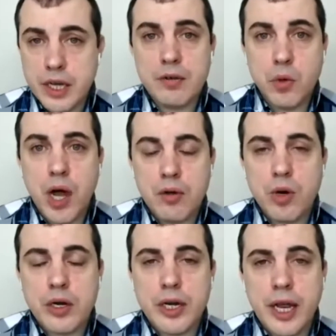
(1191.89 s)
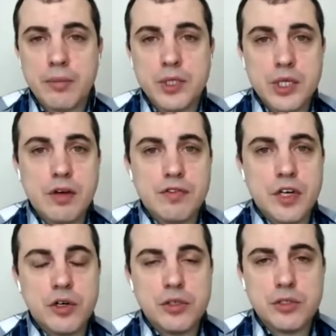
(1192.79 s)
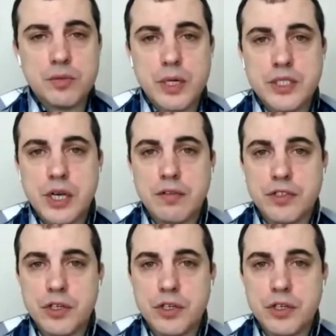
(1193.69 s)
I run an Elements Alpha node as myself.